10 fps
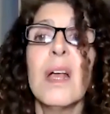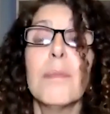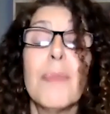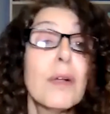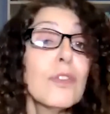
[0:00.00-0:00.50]

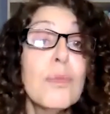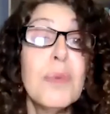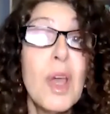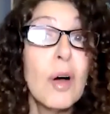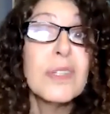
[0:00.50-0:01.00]
but also
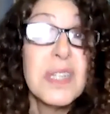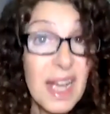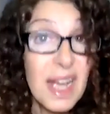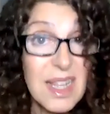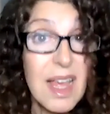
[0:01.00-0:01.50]
beyond the
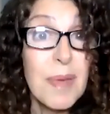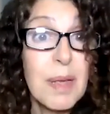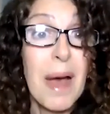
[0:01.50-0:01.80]
academic